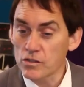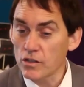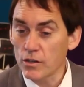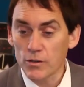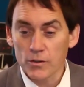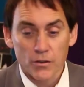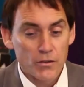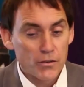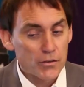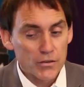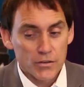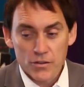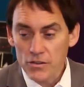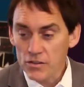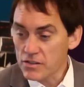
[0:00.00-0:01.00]
So
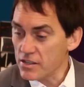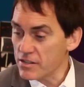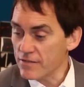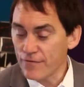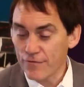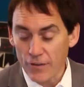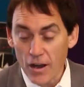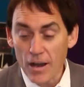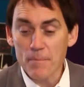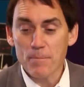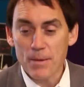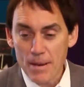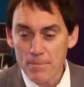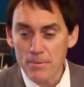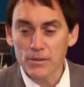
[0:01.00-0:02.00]
just
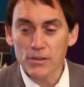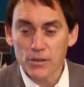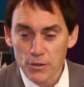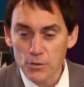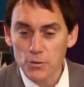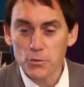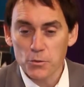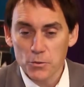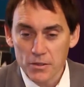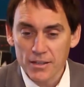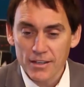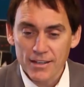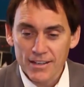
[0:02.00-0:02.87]
find people who,